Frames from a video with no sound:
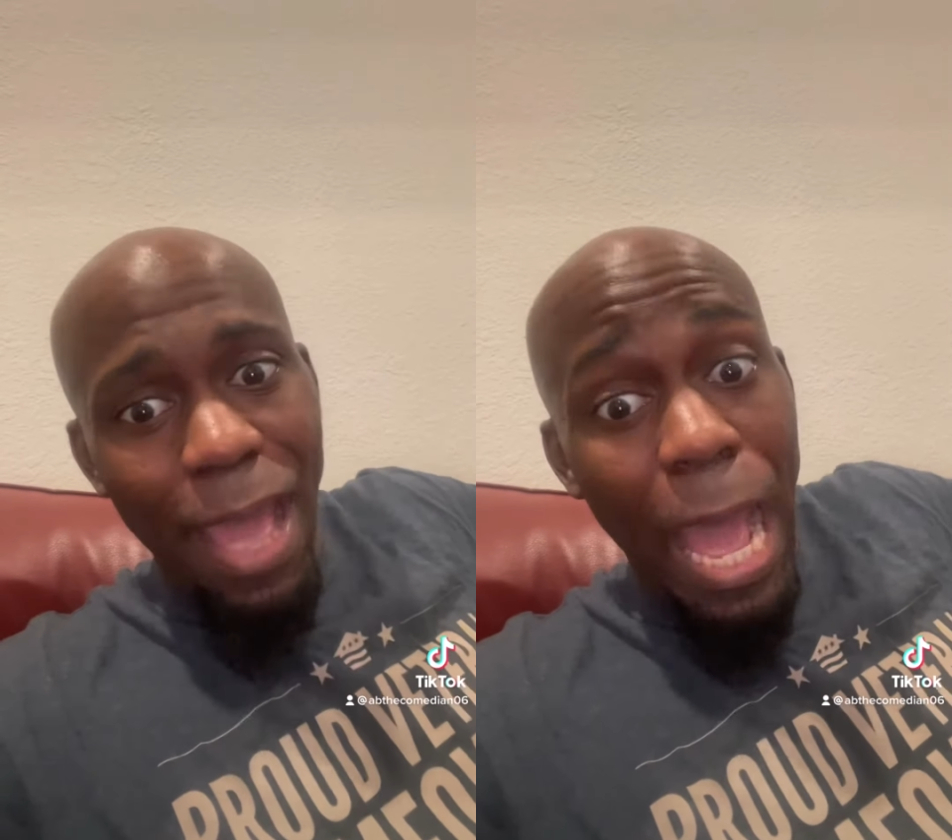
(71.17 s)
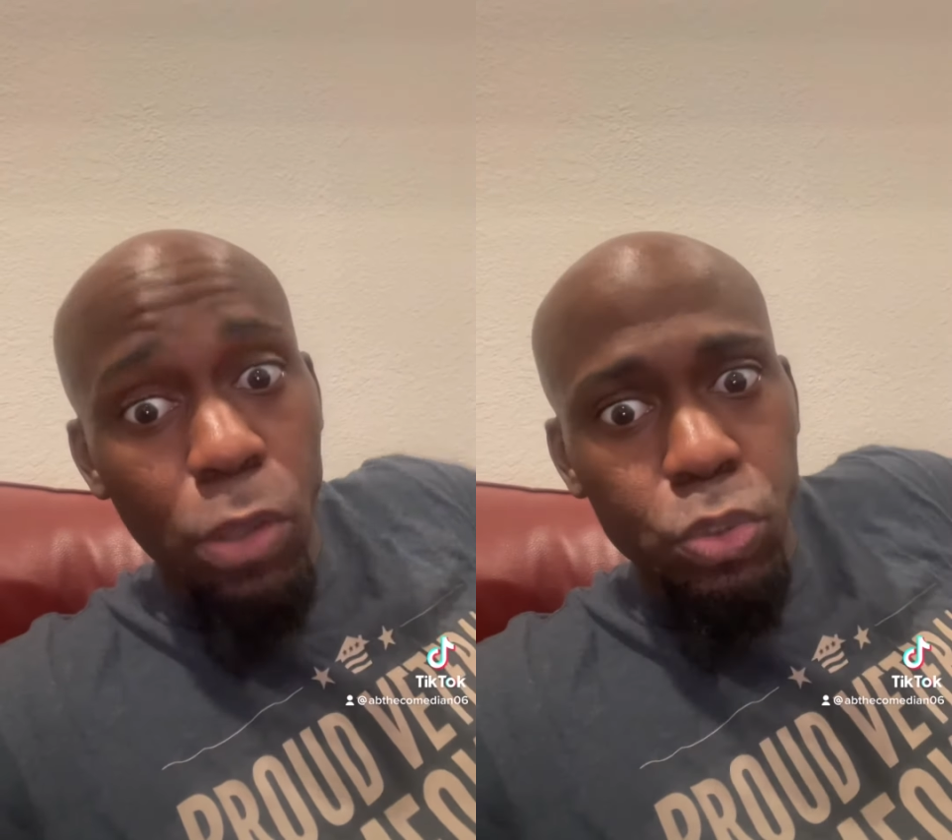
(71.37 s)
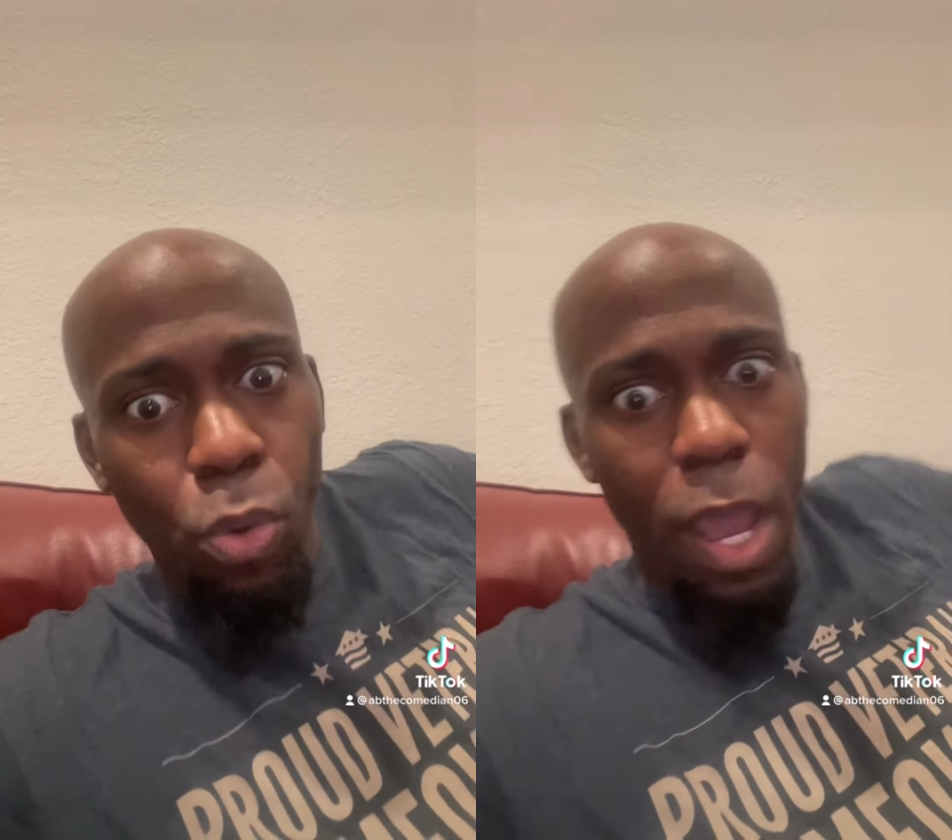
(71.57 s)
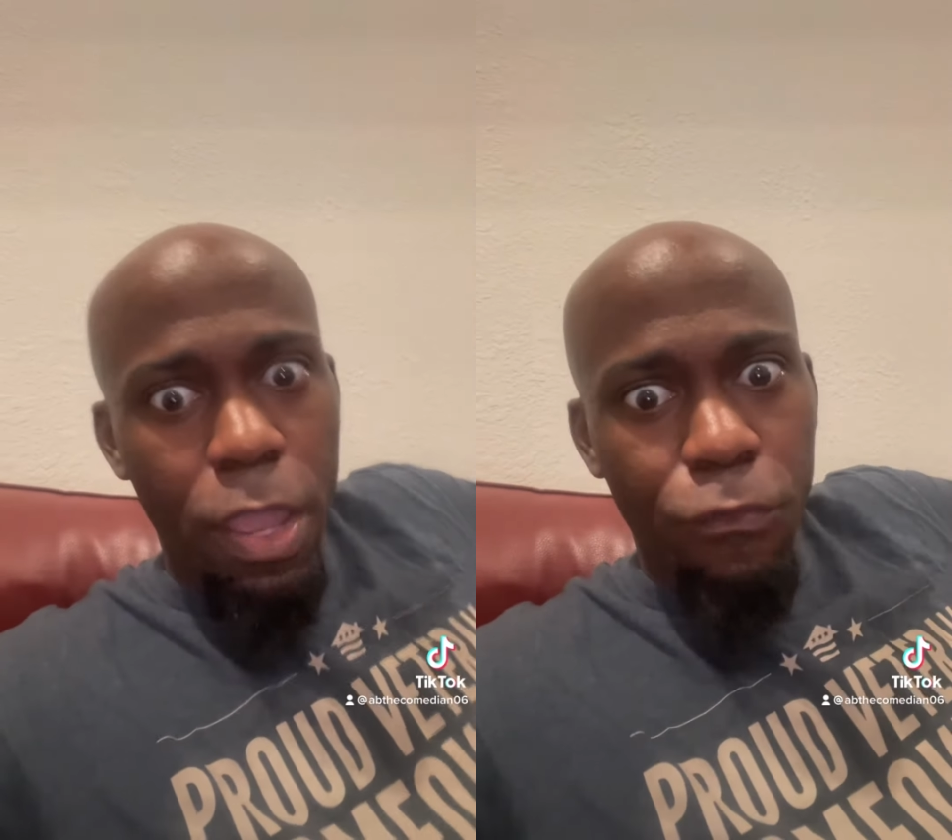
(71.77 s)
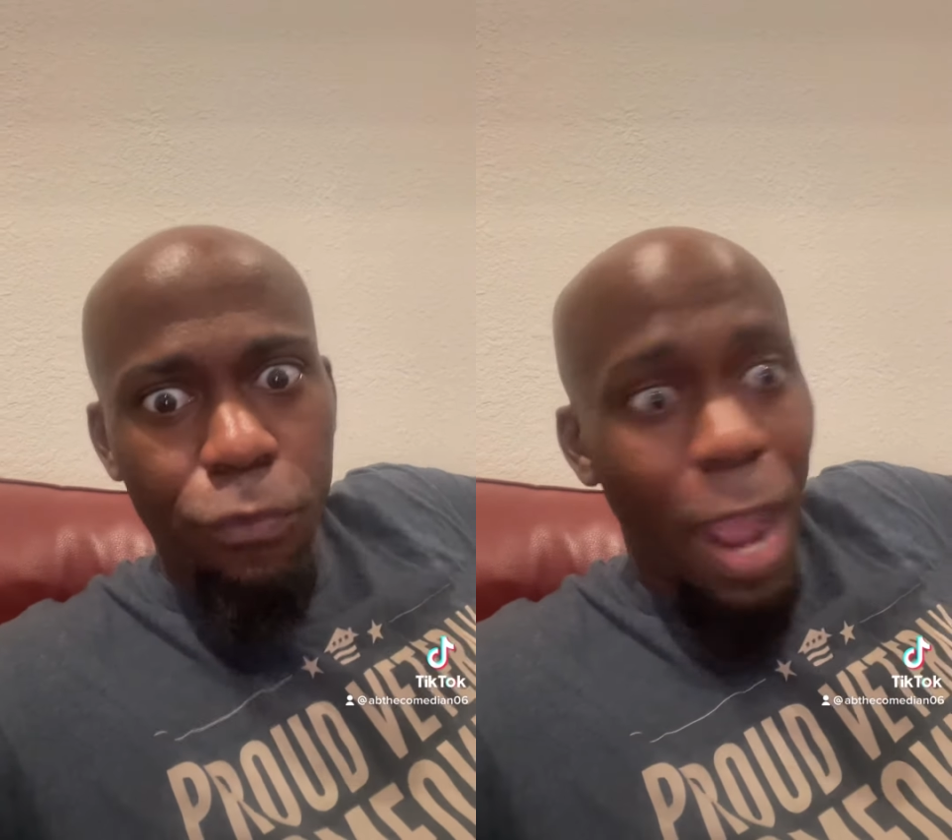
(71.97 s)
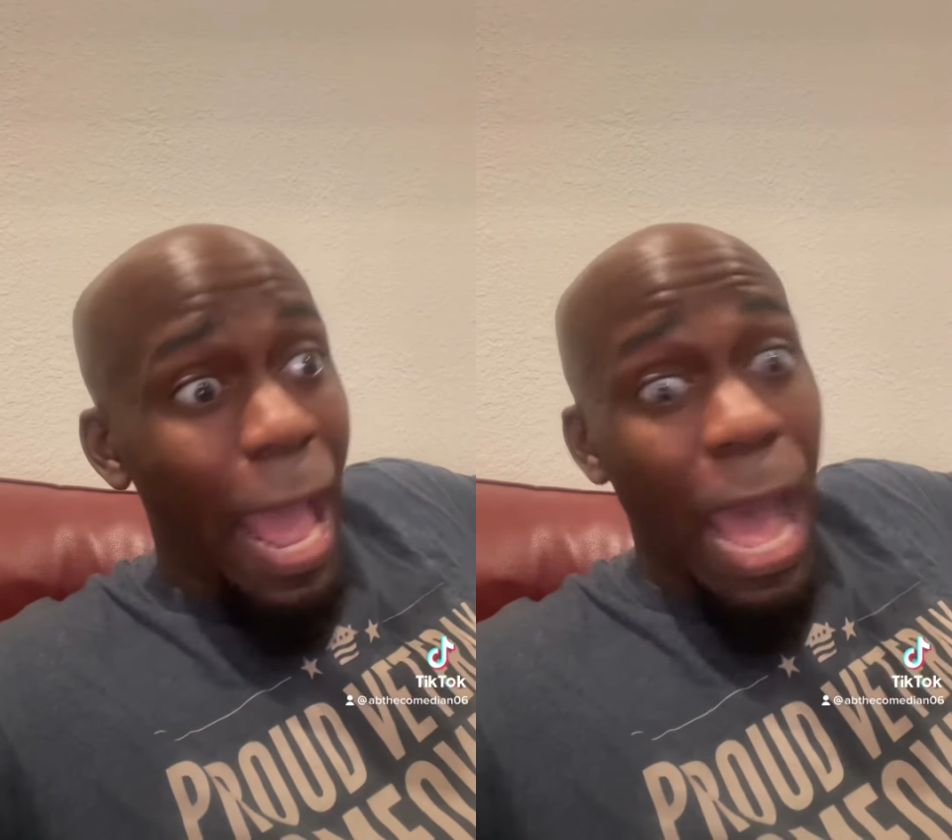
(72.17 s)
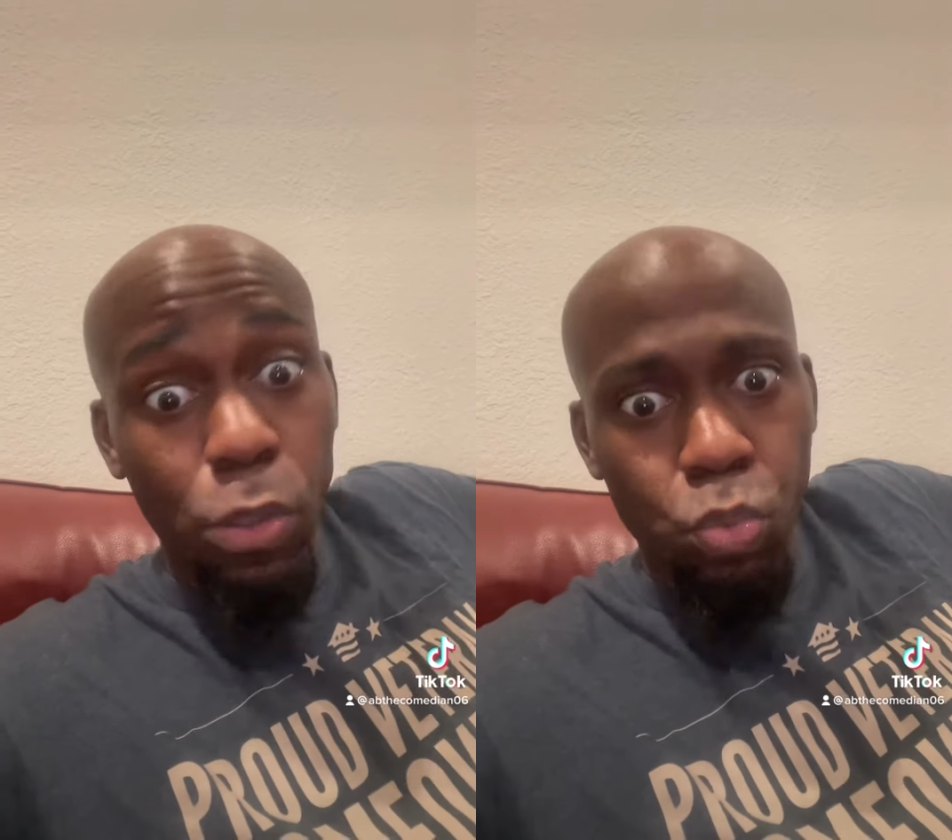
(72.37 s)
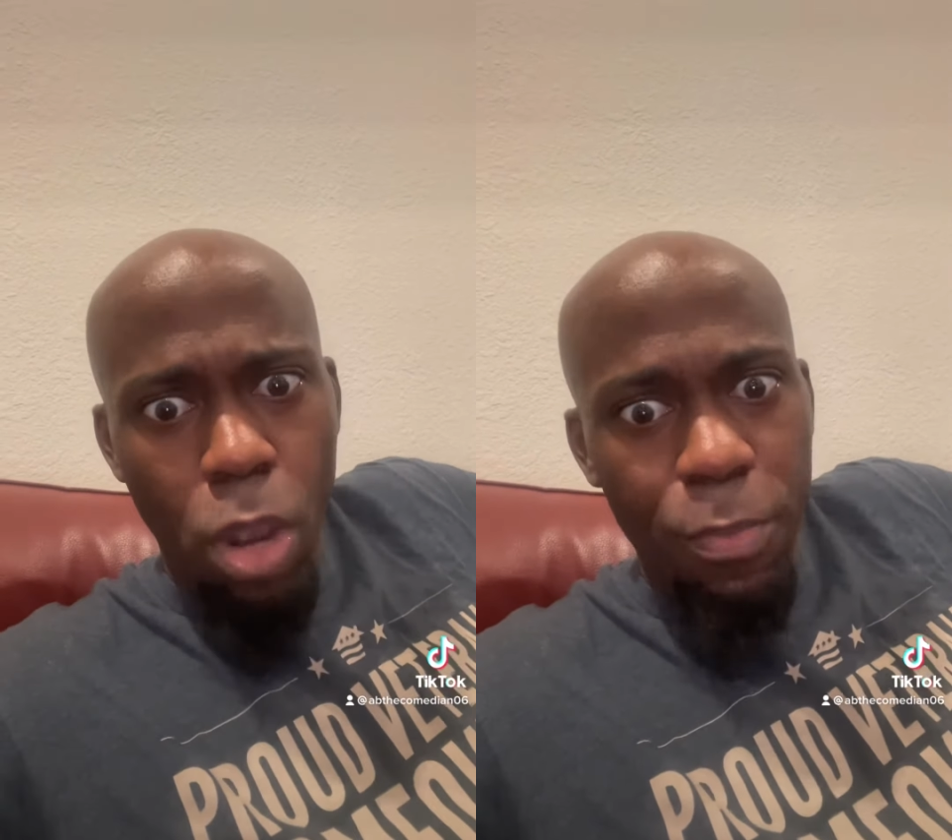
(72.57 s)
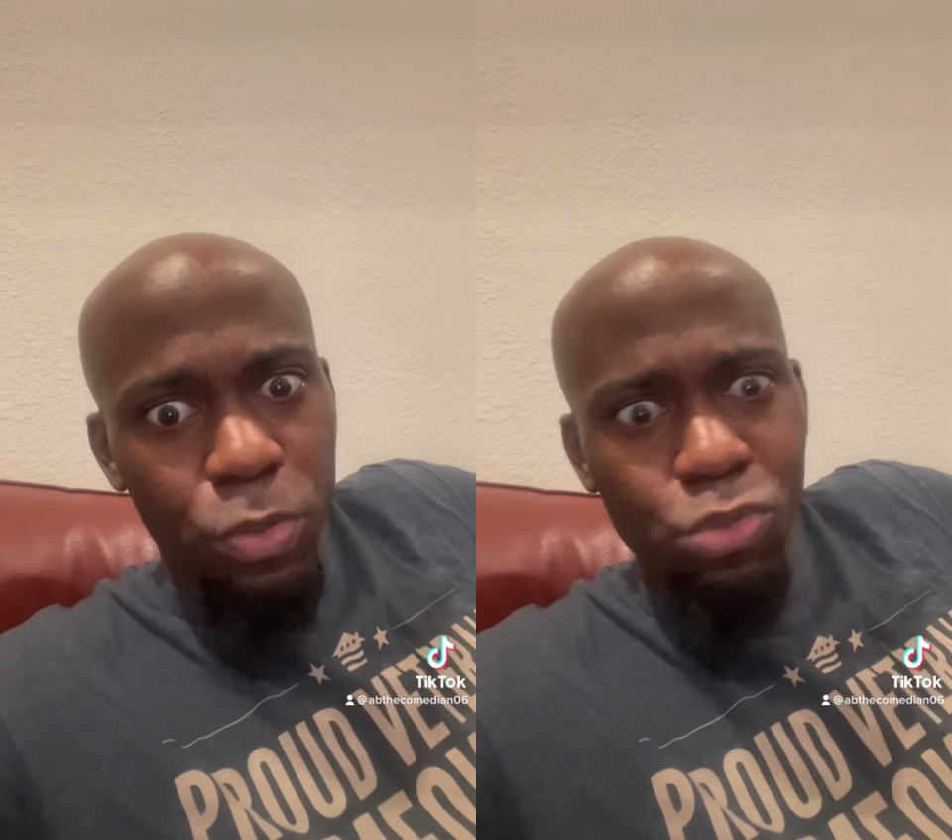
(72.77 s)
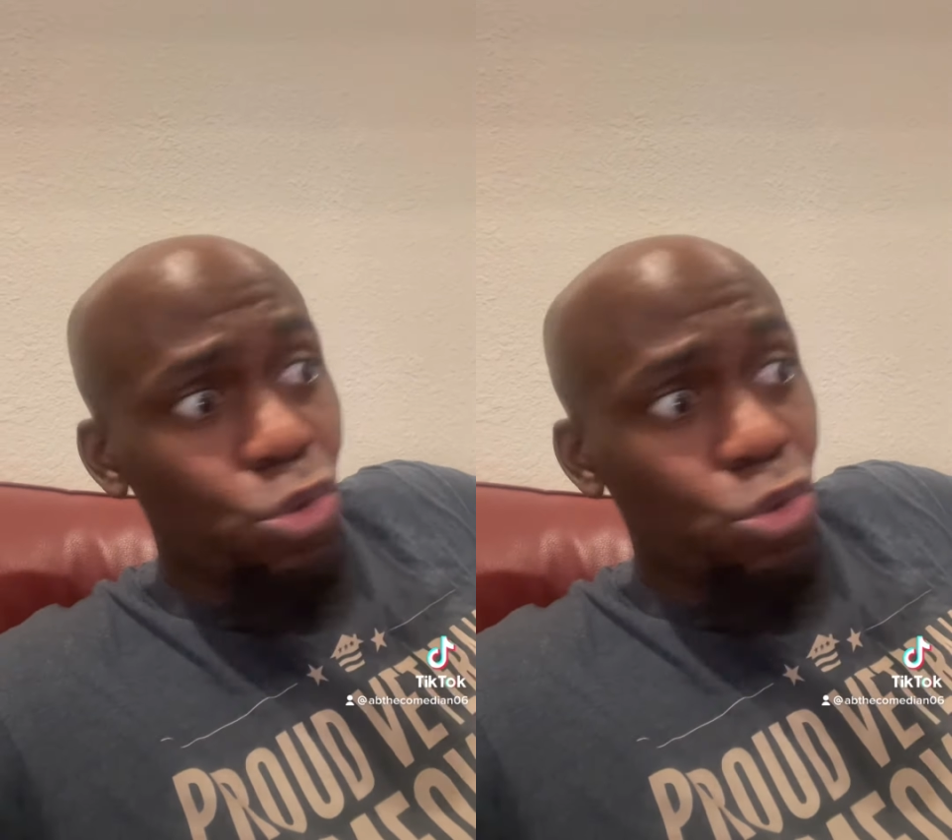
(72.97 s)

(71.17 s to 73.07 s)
housewife, a housewoman.